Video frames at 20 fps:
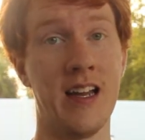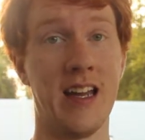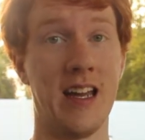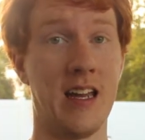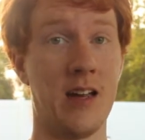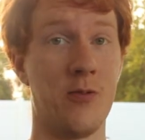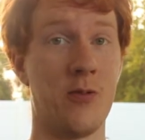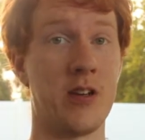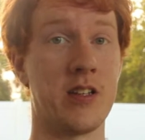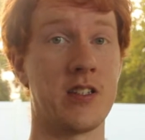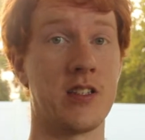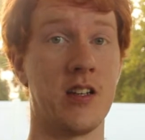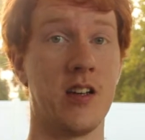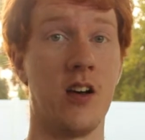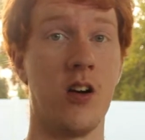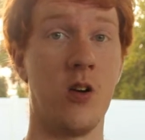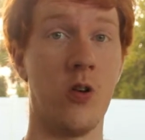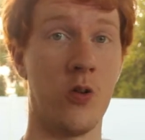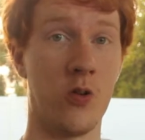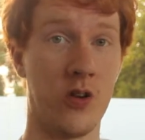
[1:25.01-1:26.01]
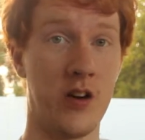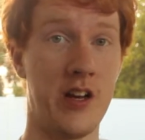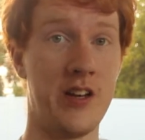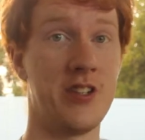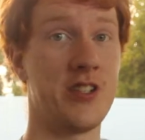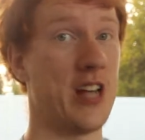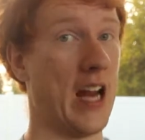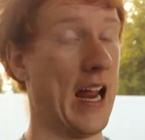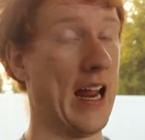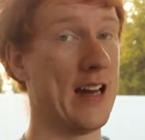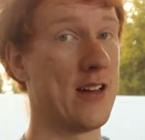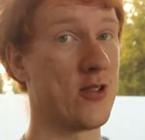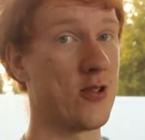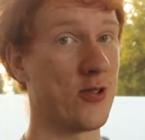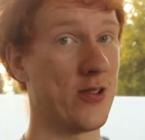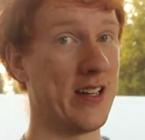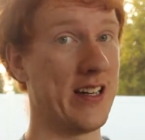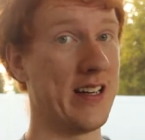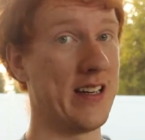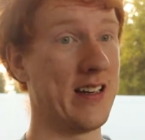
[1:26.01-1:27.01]
He was orange and
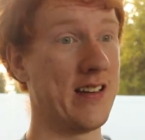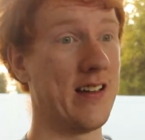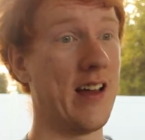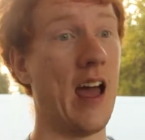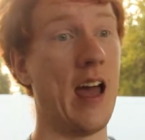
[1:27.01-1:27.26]
green